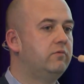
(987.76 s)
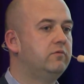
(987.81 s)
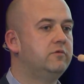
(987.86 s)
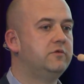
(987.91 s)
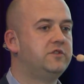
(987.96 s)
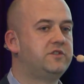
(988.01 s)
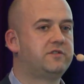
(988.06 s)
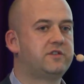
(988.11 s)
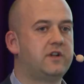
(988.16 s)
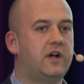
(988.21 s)

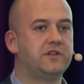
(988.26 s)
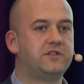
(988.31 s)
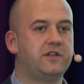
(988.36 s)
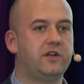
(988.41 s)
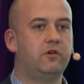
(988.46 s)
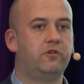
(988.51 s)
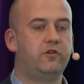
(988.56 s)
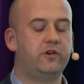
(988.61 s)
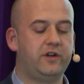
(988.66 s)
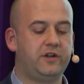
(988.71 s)
slots in
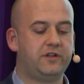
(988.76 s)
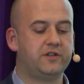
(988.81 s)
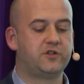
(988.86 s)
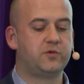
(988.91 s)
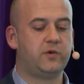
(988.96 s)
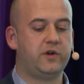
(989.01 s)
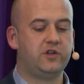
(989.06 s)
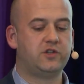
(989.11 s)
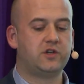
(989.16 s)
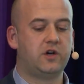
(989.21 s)
underneath the
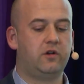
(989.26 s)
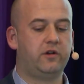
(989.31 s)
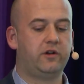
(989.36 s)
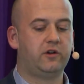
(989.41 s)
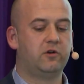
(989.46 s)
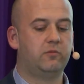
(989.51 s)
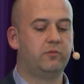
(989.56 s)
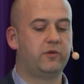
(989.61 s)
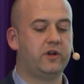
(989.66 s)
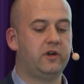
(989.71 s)
Swedish holding
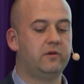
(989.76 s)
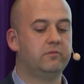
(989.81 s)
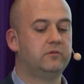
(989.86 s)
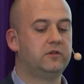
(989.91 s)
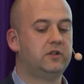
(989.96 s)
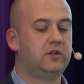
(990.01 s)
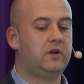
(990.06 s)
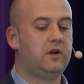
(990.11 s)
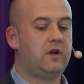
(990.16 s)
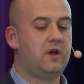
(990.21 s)
company.
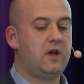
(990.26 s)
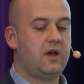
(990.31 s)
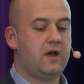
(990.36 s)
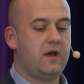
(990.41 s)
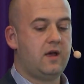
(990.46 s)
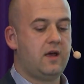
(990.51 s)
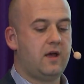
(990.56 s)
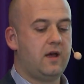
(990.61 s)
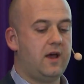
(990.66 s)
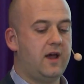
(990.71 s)

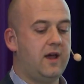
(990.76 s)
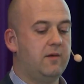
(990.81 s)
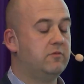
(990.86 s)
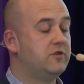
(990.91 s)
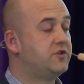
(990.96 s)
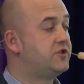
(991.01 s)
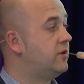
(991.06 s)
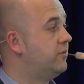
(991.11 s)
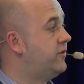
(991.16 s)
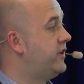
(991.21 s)

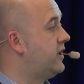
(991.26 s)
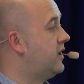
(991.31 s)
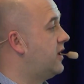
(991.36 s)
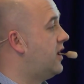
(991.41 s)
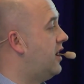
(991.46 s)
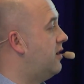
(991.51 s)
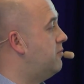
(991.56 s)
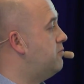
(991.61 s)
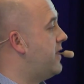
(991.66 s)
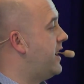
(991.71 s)
Something
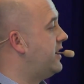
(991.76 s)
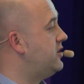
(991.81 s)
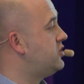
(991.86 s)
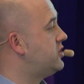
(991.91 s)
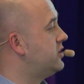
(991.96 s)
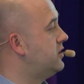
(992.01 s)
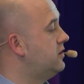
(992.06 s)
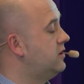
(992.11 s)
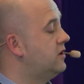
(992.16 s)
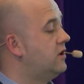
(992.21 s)
I'll
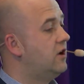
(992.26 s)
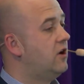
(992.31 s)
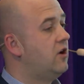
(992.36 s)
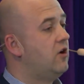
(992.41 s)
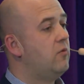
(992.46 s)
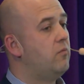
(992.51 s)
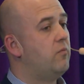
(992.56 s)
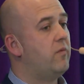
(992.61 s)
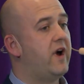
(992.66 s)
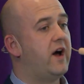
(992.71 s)
mention,
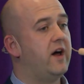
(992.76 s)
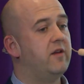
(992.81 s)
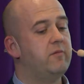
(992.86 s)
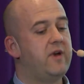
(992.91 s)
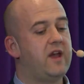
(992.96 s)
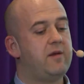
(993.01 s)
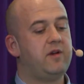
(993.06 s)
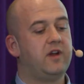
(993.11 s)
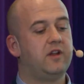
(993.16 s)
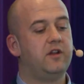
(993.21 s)
and
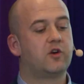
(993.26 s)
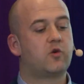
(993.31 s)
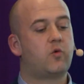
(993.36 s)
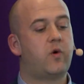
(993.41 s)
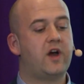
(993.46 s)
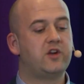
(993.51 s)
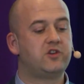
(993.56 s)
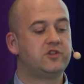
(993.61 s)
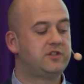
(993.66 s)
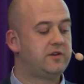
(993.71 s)
maybe in the
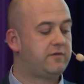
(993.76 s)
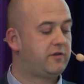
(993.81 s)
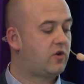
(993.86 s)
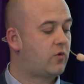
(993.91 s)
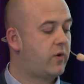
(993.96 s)
questions, if you have